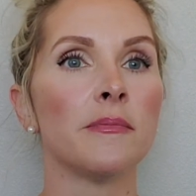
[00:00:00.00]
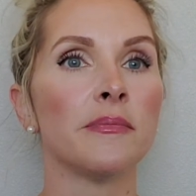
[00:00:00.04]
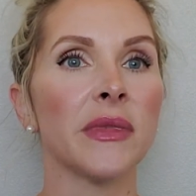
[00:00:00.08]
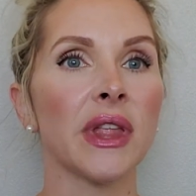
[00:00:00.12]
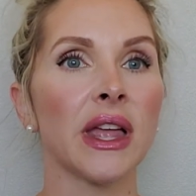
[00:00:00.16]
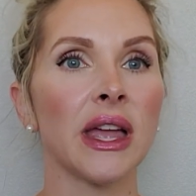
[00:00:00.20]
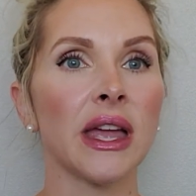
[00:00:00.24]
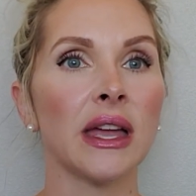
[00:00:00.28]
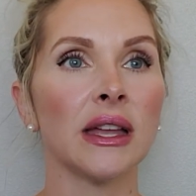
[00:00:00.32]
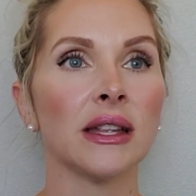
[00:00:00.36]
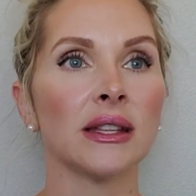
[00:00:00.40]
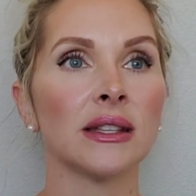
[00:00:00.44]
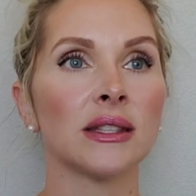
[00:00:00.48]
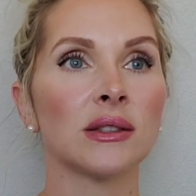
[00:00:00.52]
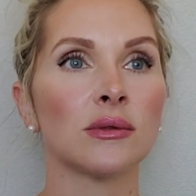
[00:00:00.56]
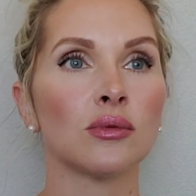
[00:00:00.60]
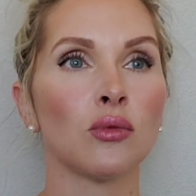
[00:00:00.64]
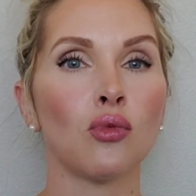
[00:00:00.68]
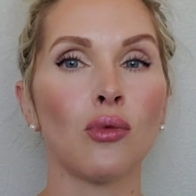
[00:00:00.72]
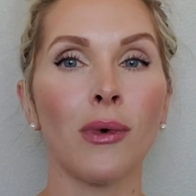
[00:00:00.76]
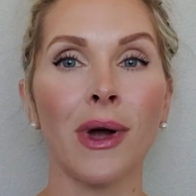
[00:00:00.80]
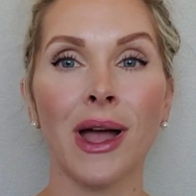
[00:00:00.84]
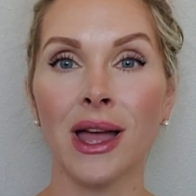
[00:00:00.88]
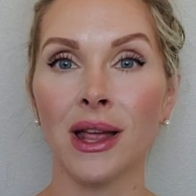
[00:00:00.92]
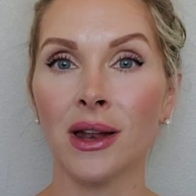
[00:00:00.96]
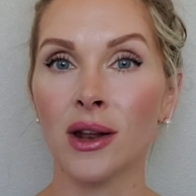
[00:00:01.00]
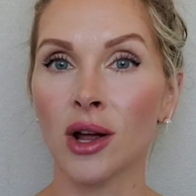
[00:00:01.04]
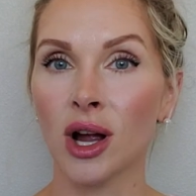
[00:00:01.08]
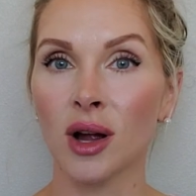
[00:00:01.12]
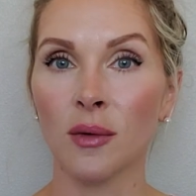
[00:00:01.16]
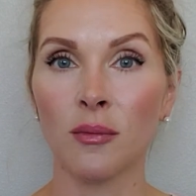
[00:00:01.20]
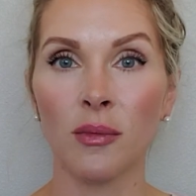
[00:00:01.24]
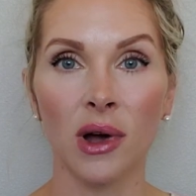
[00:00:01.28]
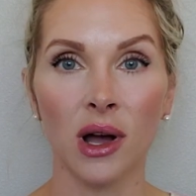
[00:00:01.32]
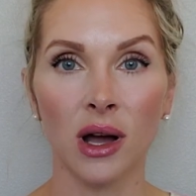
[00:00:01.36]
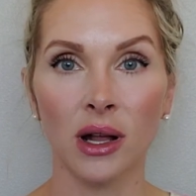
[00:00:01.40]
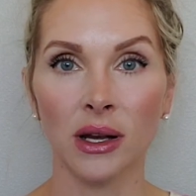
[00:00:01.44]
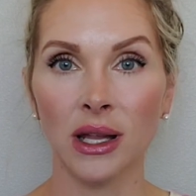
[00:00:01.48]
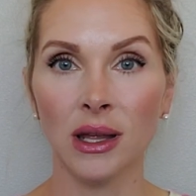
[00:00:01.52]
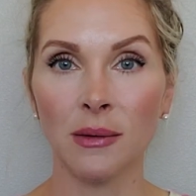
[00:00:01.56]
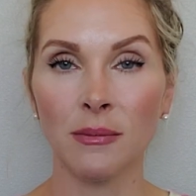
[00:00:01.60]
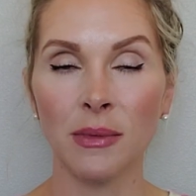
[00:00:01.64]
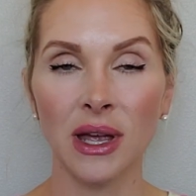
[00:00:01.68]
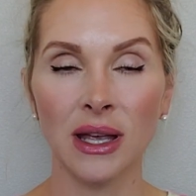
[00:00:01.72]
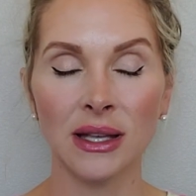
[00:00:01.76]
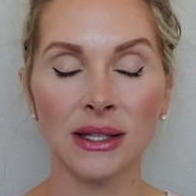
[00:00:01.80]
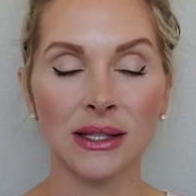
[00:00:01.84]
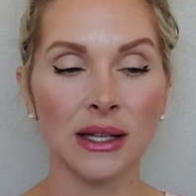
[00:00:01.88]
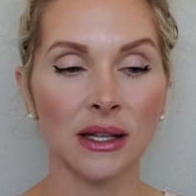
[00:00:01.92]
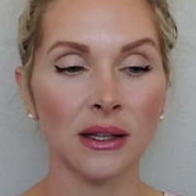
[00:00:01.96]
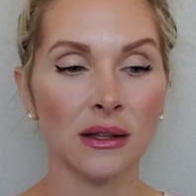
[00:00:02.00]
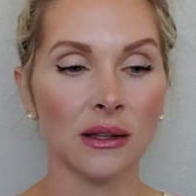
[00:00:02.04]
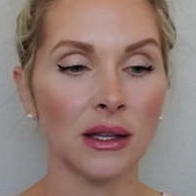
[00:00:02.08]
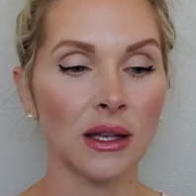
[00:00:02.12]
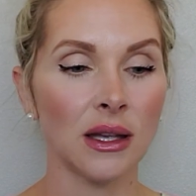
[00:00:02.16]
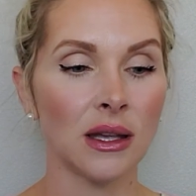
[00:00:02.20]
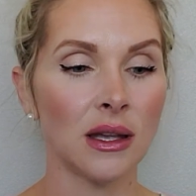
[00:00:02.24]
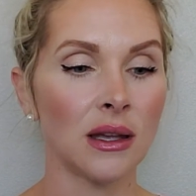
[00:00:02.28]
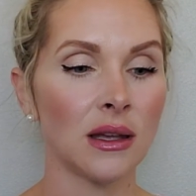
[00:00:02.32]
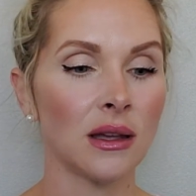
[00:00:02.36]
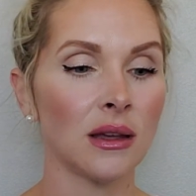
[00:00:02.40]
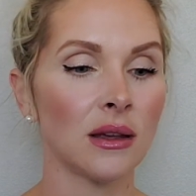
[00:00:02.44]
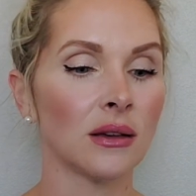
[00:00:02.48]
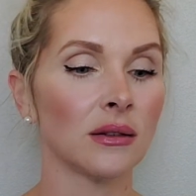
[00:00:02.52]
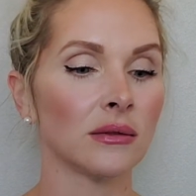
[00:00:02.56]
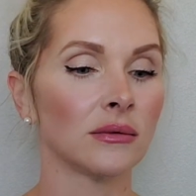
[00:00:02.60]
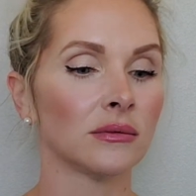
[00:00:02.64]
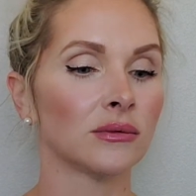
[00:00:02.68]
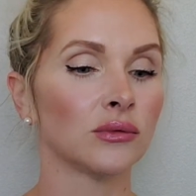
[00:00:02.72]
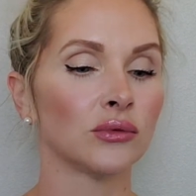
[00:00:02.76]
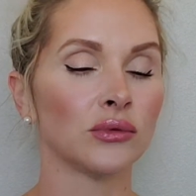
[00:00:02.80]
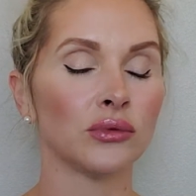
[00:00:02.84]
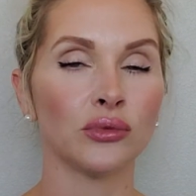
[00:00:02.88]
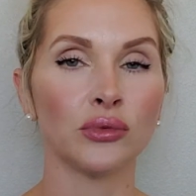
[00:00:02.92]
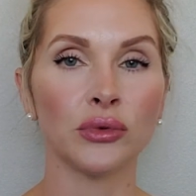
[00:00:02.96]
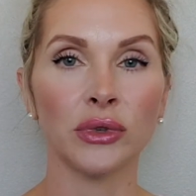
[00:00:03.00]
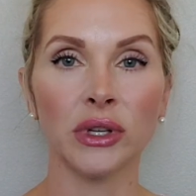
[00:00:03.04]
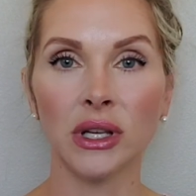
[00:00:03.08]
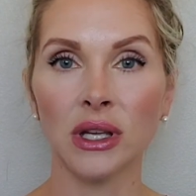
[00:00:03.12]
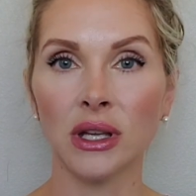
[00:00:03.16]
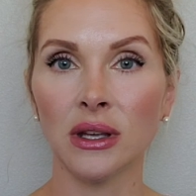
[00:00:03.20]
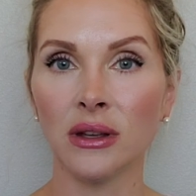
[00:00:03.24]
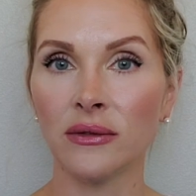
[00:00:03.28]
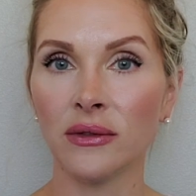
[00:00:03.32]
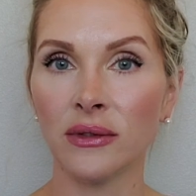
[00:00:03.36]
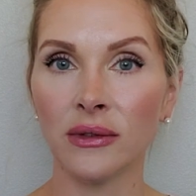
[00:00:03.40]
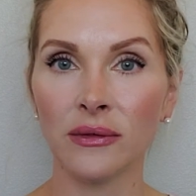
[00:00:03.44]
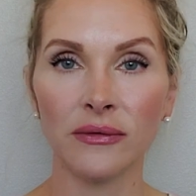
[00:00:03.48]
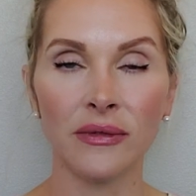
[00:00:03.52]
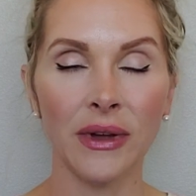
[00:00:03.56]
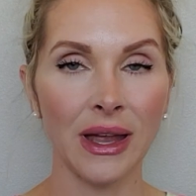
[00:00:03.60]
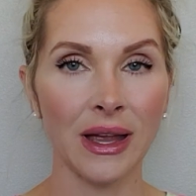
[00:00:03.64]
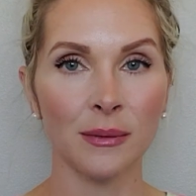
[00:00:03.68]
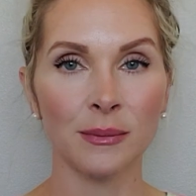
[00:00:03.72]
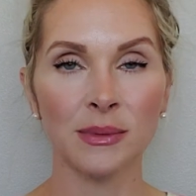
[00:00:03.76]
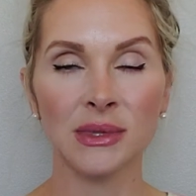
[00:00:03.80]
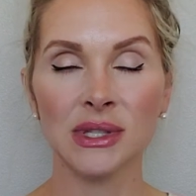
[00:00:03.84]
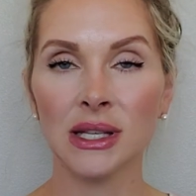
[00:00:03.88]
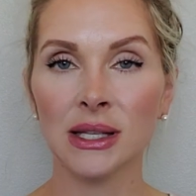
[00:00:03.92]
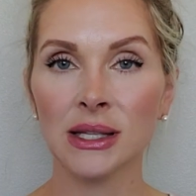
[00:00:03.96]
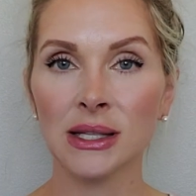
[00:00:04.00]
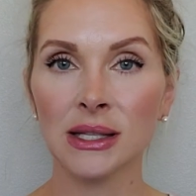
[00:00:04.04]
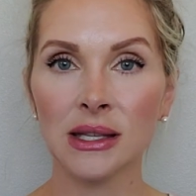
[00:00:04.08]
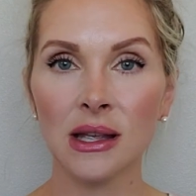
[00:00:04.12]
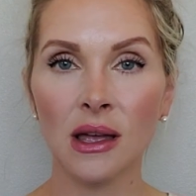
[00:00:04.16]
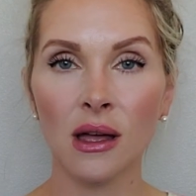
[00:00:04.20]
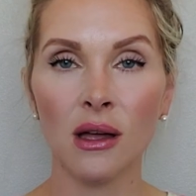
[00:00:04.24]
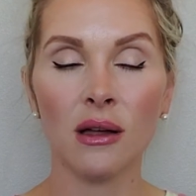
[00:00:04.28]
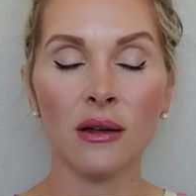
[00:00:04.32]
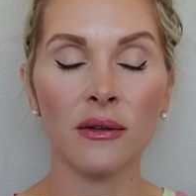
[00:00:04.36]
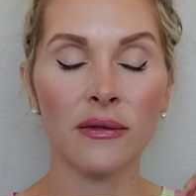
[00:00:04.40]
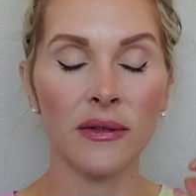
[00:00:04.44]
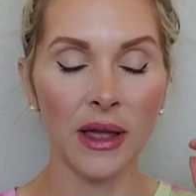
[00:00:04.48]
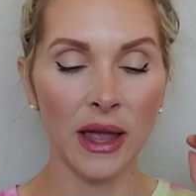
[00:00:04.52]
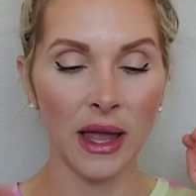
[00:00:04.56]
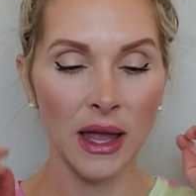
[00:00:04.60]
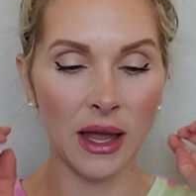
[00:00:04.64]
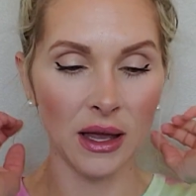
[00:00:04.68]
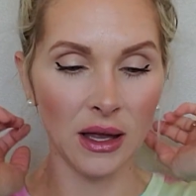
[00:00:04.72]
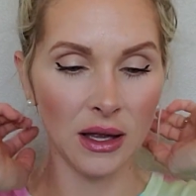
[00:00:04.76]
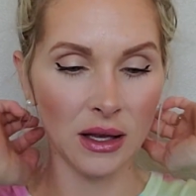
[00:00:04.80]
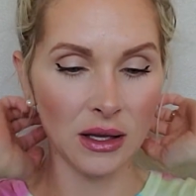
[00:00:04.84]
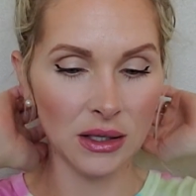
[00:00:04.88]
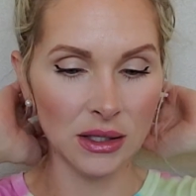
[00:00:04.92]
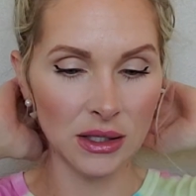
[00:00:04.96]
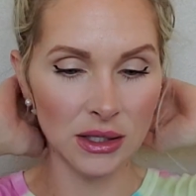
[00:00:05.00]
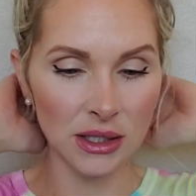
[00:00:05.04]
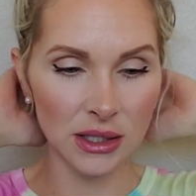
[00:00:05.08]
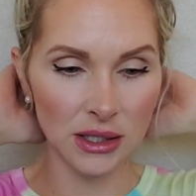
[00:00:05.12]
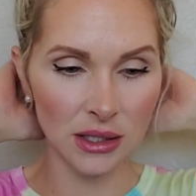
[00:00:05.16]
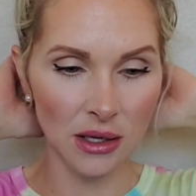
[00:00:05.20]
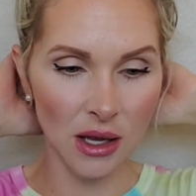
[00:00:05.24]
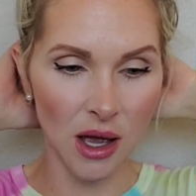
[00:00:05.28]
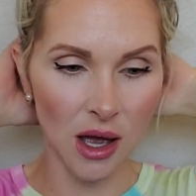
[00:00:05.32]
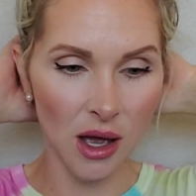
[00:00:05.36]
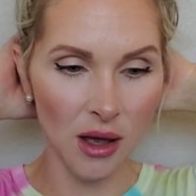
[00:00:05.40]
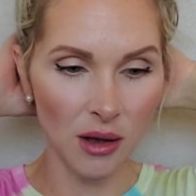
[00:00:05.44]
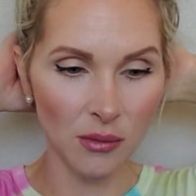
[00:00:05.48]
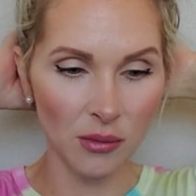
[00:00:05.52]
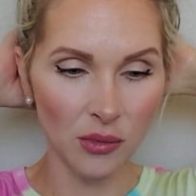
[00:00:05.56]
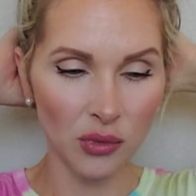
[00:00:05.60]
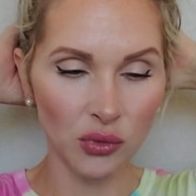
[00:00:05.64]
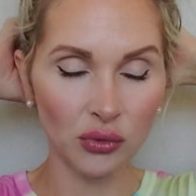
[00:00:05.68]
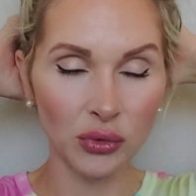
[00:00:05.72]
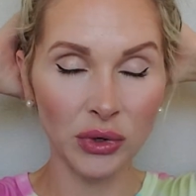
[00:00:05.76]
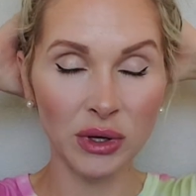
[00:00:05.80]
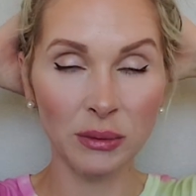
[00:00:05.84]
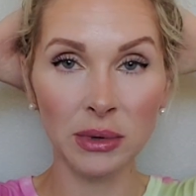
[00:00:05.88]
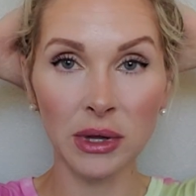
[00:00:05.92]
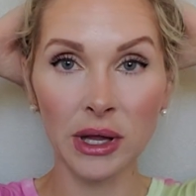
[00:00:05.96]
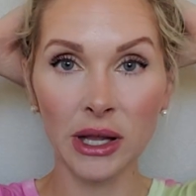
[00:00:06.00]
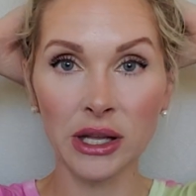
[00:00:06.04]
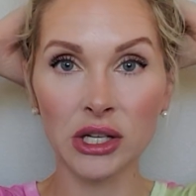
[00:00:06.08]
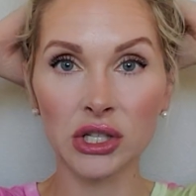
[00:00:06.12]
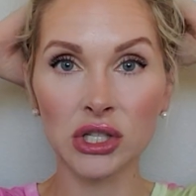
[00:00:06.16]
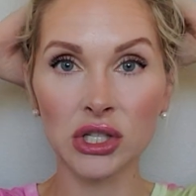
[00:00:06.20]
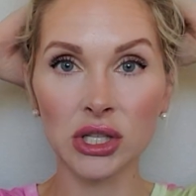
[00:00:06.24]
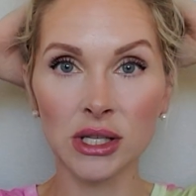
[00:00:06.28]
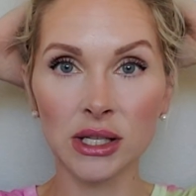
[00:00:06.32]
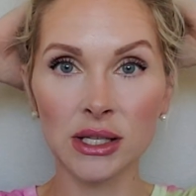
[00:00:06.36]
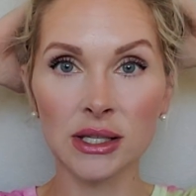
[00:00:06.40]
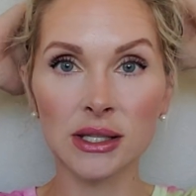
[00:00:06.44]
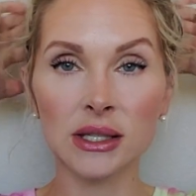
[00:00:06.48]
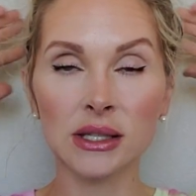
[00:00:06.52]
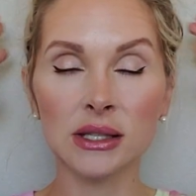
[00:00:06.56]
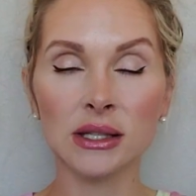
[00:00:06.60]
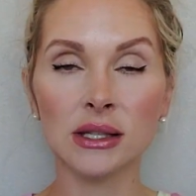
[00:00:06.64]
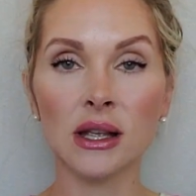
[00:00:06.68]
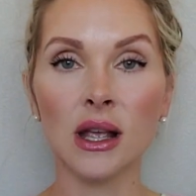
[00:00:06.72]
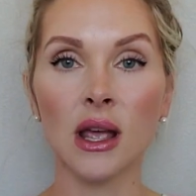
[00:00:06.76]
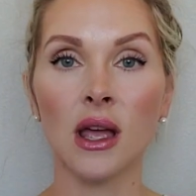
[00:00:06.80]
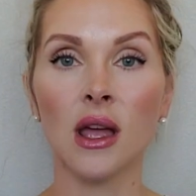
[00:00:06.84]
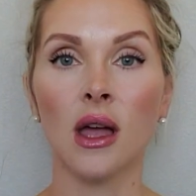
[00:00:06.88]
It's when our body basically revamps itself and replenishes